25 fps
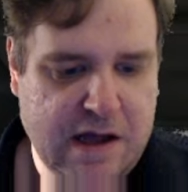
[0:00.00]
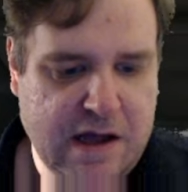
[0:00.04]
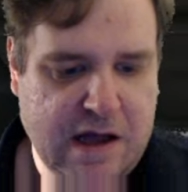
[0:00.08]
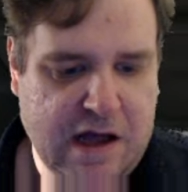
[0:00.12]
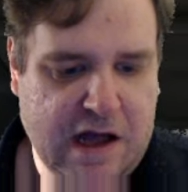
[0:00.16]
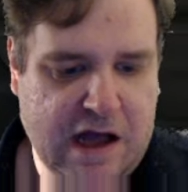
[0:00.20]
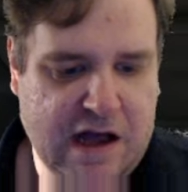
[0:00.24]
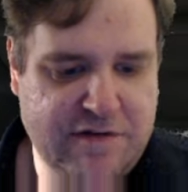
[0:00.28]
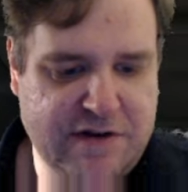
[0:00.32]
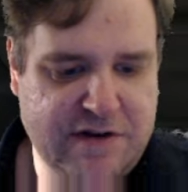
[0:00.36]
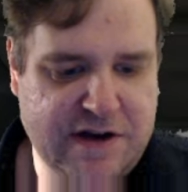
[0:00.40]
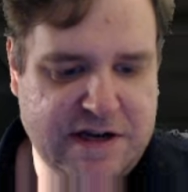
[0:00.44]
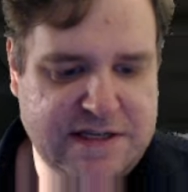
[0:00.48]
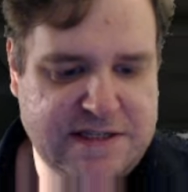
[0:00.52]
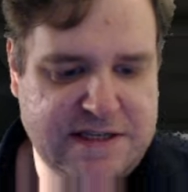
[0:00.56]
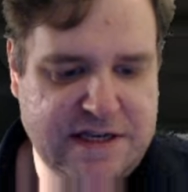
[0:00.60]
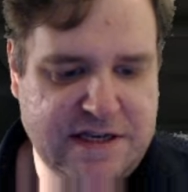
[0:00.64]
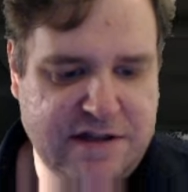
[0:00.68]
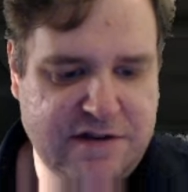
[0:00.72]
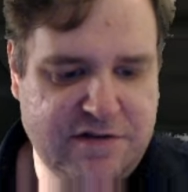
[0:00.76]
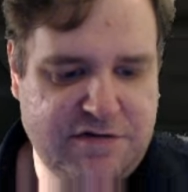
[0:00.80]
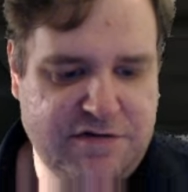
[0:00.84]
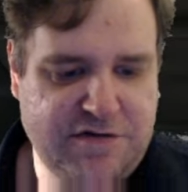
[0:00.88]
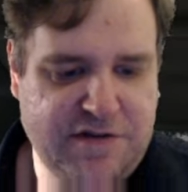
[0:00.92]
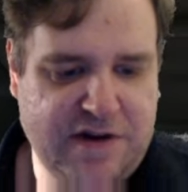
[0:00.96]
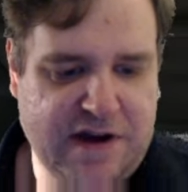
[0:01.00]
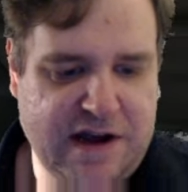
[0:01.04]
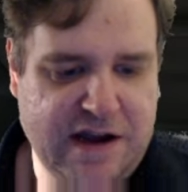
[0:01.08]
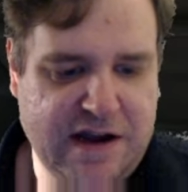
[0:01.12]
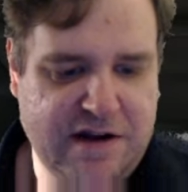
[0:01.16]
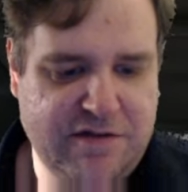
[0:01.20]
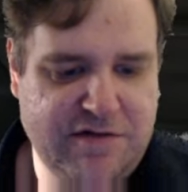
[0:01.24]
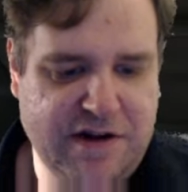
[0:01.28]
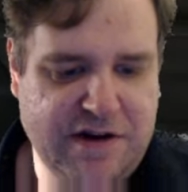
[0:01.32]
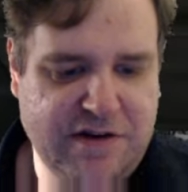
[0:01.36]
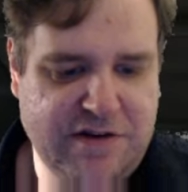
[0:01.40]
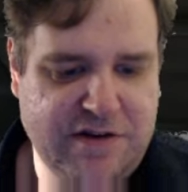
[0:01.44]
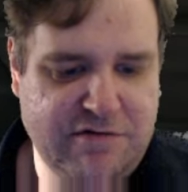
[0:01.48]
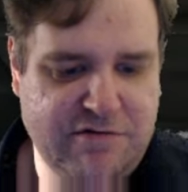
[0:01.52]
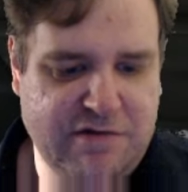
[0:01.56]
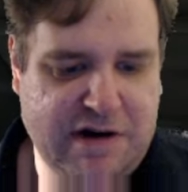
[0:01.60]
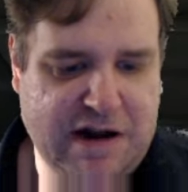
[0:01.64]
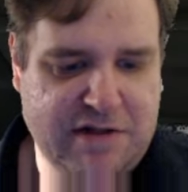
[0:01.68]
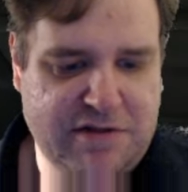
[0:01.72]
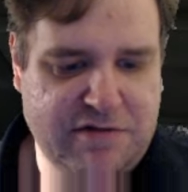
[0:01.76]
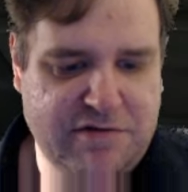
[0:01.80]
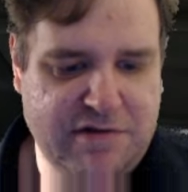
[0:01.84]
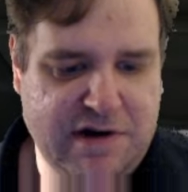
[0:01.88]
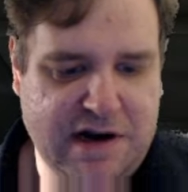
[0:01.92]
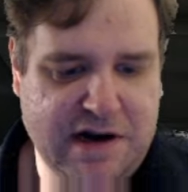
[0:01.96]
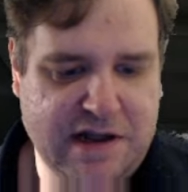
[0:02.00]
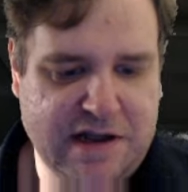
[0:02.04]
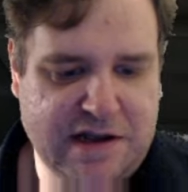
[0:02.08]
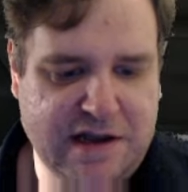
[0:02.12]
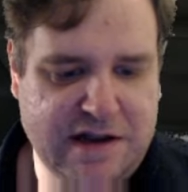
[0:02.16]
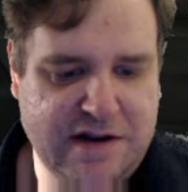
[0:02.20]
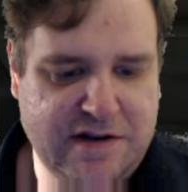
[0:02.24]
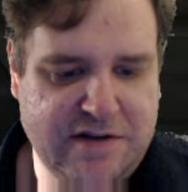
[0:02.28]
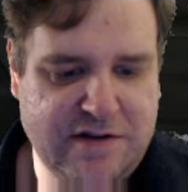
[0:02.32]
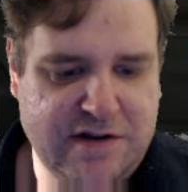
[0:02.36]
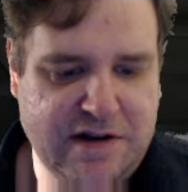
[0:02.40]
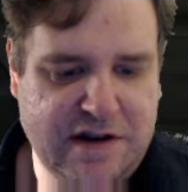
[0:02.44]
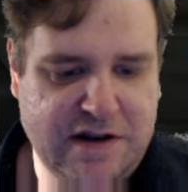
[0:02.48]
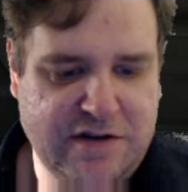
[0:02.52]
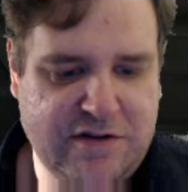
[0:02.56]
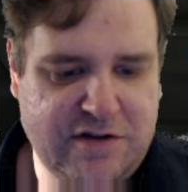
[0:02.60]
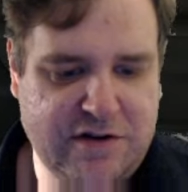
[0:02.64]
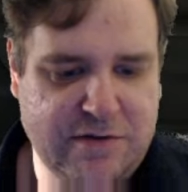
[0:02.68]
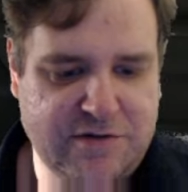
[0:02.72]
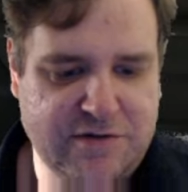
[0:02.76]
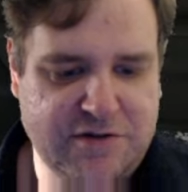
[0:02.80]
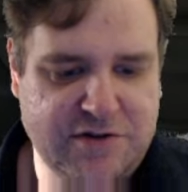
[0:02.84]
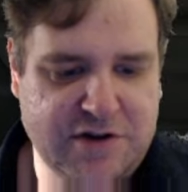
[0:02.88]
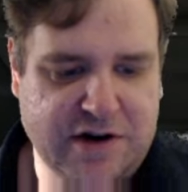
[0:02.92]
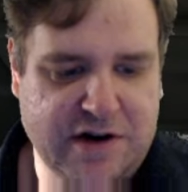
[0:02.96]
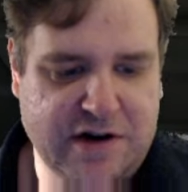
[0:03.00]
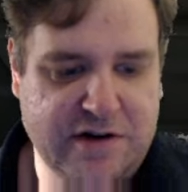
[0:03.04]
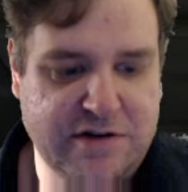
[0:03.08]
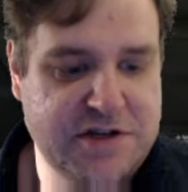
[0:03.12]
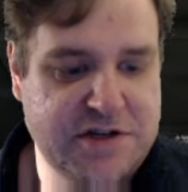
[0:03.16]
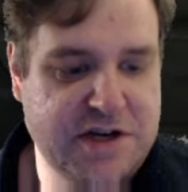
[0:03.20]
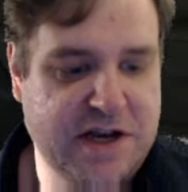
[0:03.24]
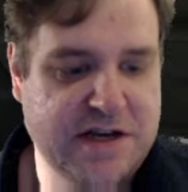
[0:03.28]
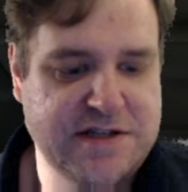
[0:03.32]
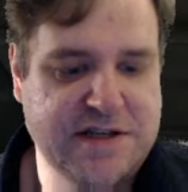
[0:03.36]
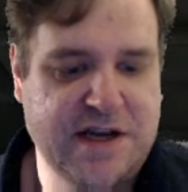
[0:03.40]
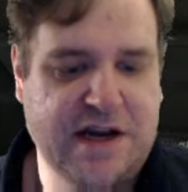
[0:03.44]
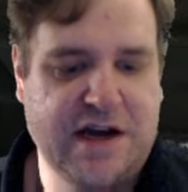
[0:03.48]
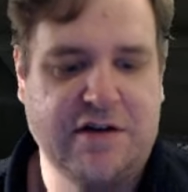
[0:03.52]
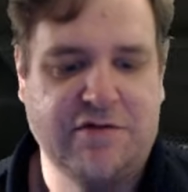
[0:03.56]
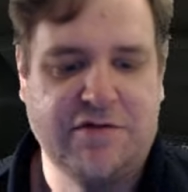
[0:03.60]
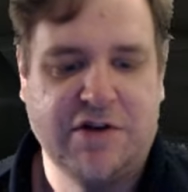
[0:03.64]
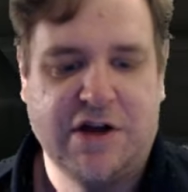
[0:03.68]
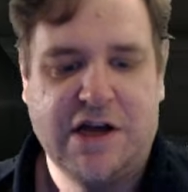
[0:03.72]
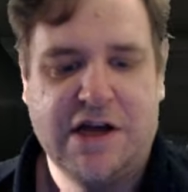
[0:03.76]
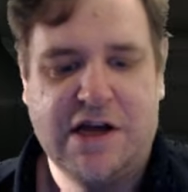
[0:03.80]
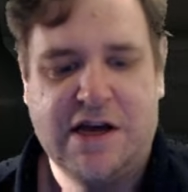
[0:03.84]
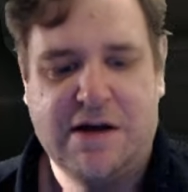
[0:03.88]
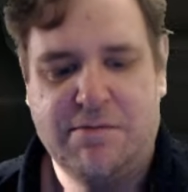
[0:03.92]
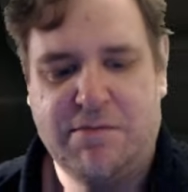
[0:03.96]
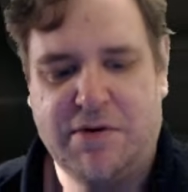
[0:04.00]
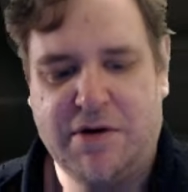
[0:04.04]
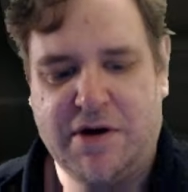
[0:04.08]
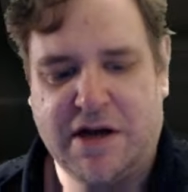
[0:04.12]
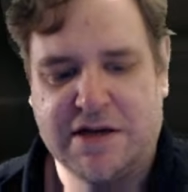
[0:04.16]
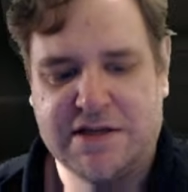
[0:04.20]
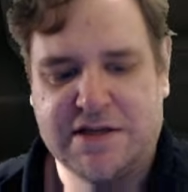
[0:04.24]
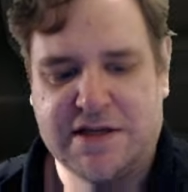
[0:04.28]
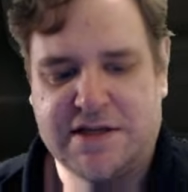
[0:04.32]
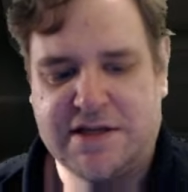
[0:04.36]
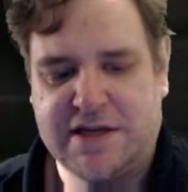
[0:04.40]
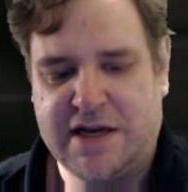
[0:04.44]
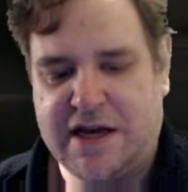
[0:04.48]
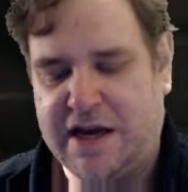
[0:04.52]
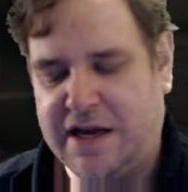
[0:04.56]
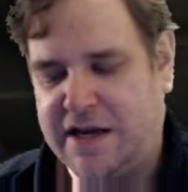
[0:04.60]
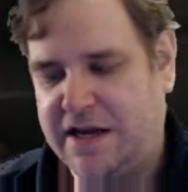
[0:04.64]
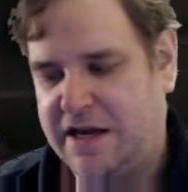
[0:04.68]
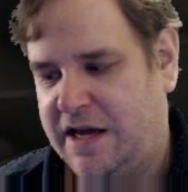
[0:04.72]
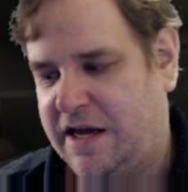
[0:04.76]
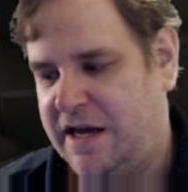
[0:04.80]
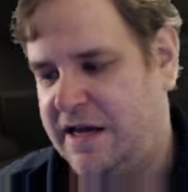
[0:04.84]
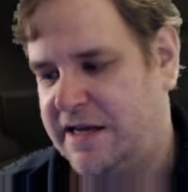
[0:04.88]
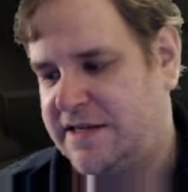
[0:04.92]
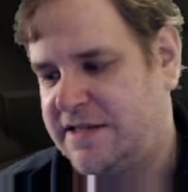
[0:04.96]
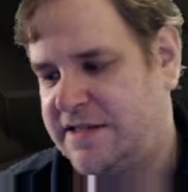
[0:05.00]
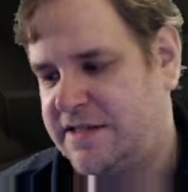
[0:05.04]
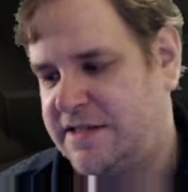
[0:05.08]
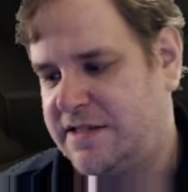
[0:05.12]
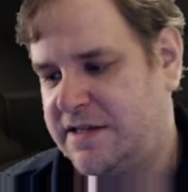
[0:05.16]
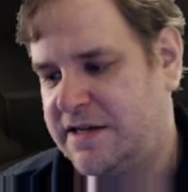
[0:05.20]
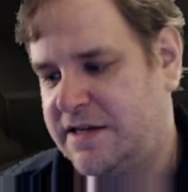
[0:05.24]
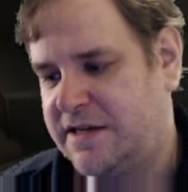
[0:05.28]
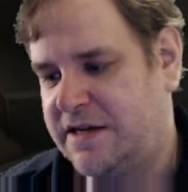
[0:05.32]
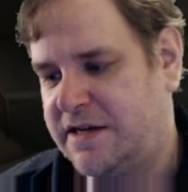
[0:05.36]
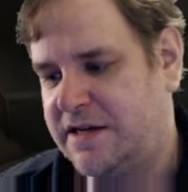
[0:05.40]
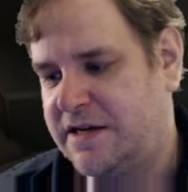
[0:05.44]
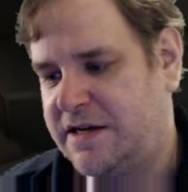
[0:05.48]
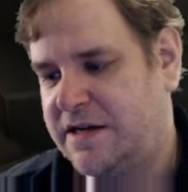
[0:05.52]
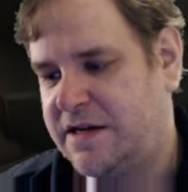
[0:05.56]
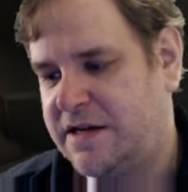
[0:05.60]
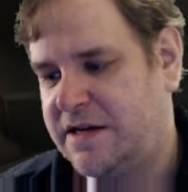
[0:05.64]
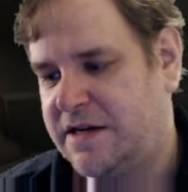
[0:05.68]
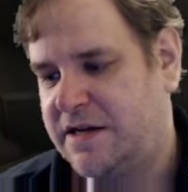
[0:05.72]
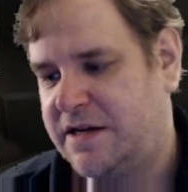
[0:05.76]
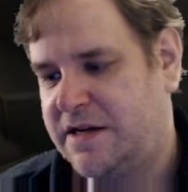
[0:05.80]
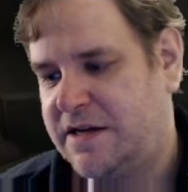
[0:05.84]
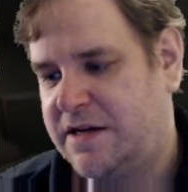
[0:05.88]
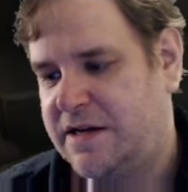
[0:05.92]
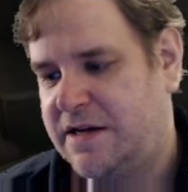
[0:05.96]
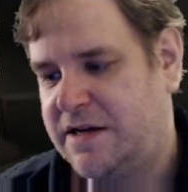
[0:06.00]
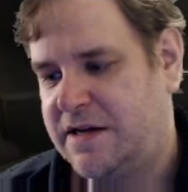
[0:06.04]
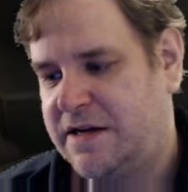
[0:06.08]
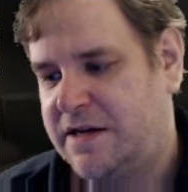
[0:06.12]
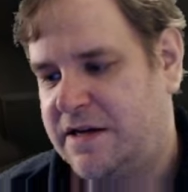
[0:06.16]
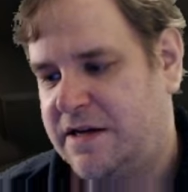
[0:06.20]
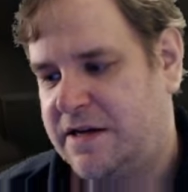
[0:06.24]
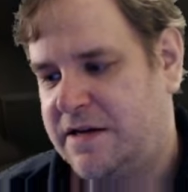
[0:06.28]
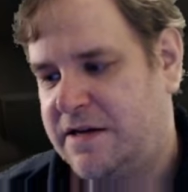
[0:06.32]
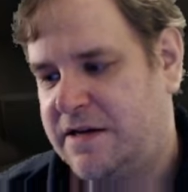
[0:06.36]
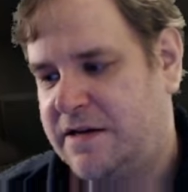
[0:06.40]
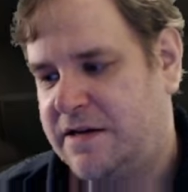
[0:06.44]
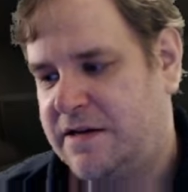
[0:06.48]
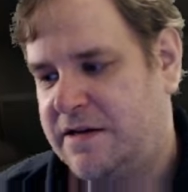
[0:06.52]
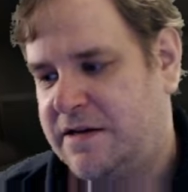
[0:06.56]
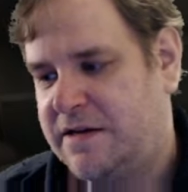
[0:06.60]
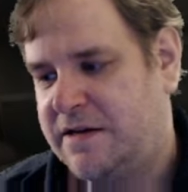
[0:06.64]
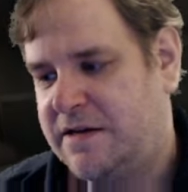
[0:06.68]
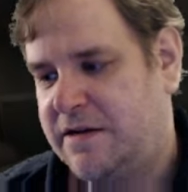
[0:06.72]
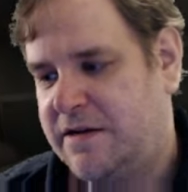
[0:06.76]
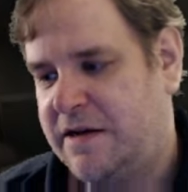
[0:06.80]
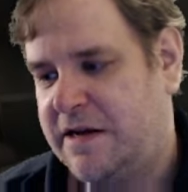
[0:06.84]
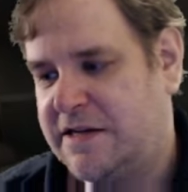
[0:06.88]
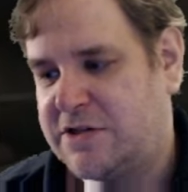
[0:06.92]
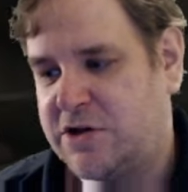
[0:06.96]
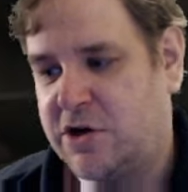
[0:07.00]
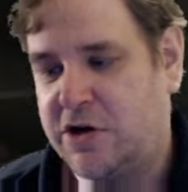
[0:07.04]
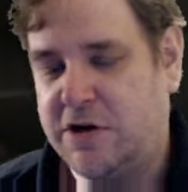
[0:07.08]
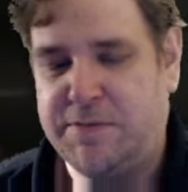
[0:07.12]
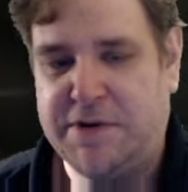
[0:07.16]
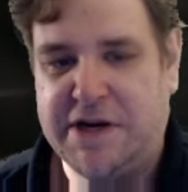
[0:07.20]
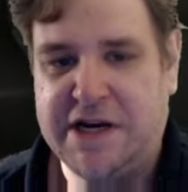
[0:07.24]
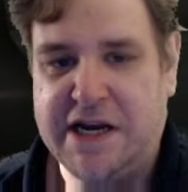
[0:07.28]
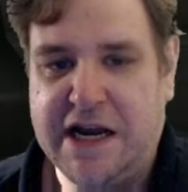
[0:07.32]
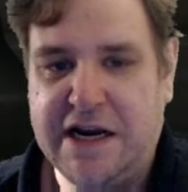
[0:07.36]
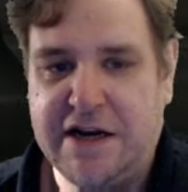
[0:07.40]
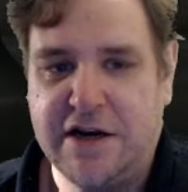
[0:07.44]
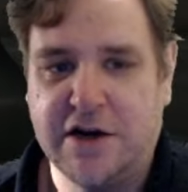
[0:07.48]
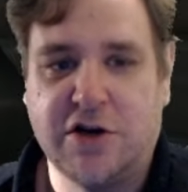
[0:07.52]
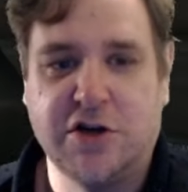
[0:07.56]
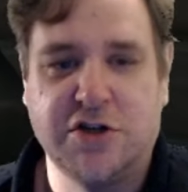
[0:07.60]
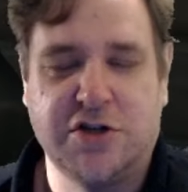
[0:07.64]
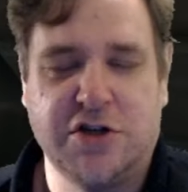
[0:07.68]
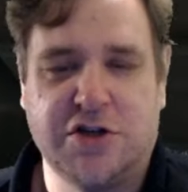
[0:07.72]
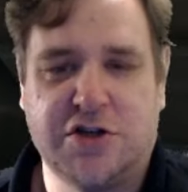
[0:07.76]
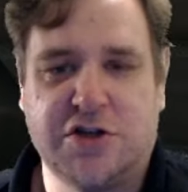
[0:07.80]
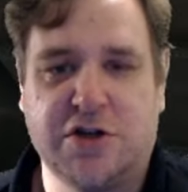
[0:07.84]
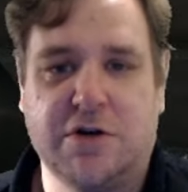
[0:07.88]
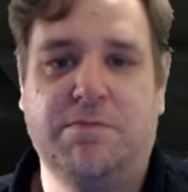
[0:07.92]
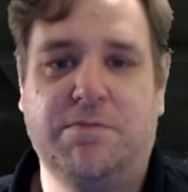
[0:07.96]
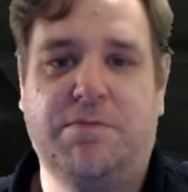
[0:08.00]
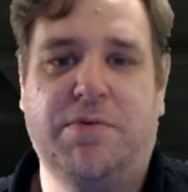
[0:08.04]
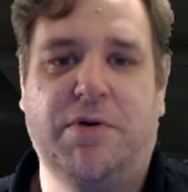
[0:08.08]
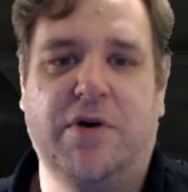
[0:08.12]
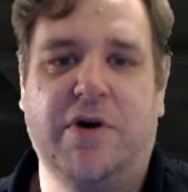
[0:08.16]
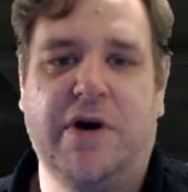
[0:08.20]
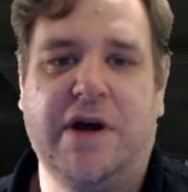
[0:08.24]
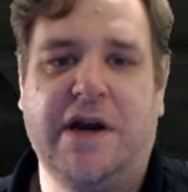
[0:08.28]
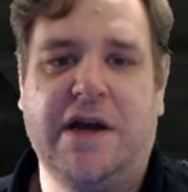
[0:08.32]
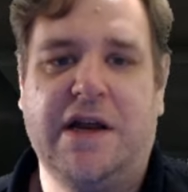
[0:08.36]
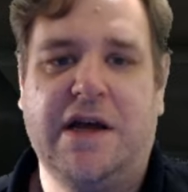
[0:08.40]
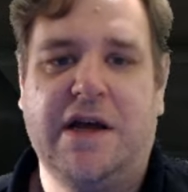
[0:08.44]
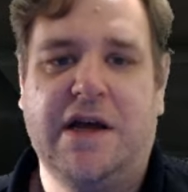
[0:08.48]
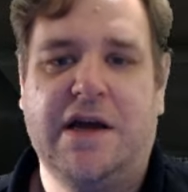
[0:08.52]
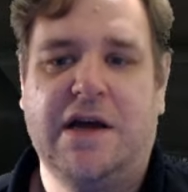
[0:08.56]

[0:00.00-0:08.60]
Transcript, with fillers: Have I seen the Fire Avenging Wrath relic in, in Tomb of Sargeras? Yes, I have. But as I say, it's uh, it's going to be needed because at some point,